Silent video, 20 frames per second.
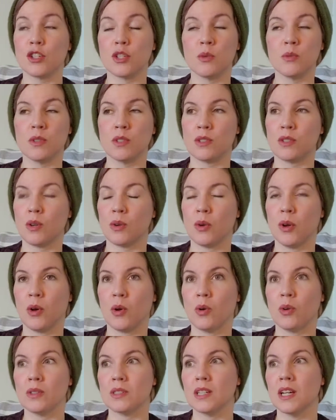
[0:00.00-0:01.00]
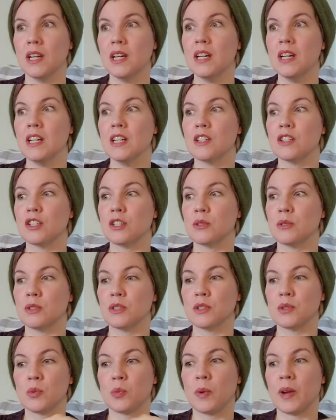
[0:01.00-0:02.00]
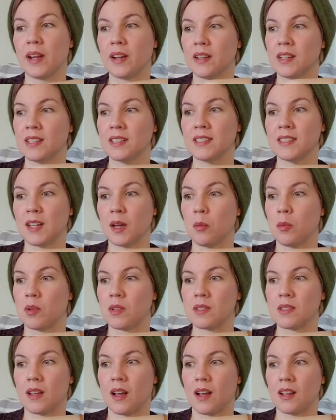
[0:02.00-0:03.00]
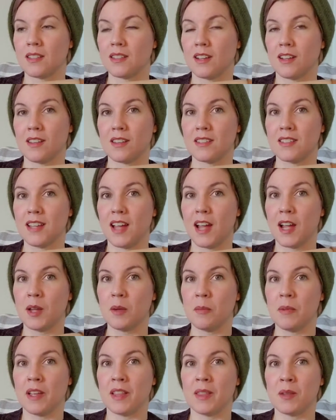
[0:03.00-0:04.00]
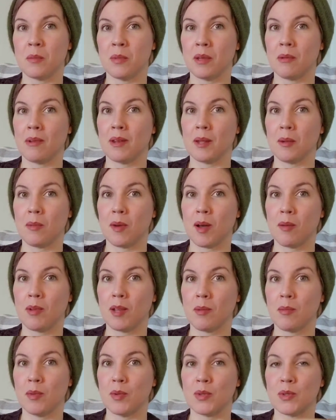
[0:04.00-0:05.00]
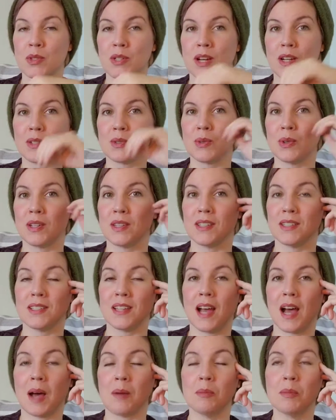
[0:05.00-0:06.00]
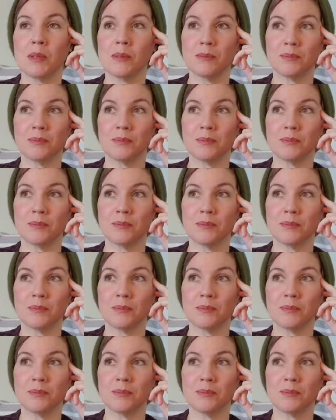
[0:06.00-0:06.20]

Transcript: She was so cold. She was just wearing double socks all the time, and the Bibbidi-bobbidi-boo socks were on the top.